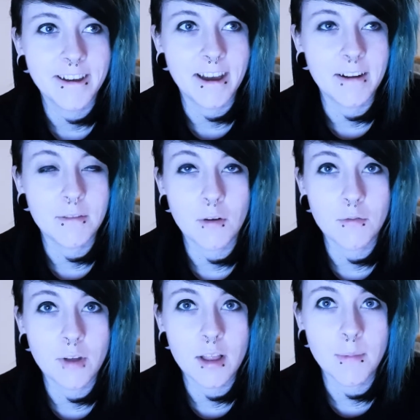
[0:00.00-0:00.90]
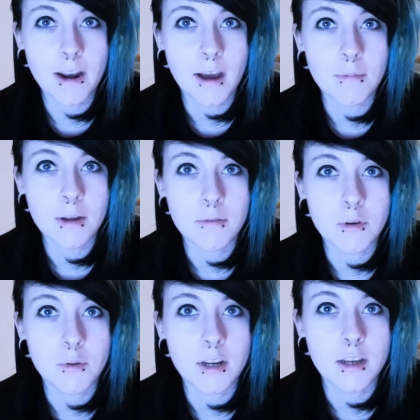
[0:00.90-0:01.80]
and I've got a really bad habit of
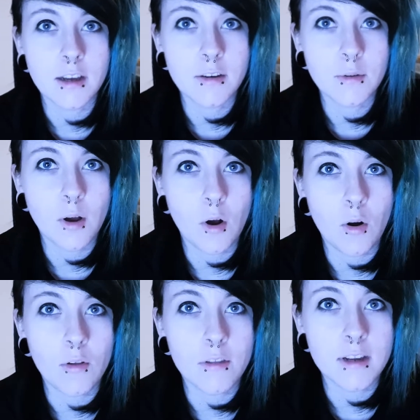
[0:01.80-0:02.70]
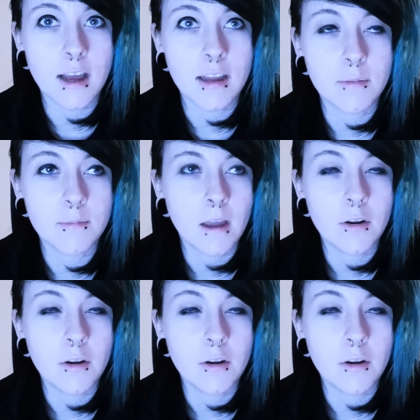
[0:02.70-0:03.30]
doing it. I do it all the time.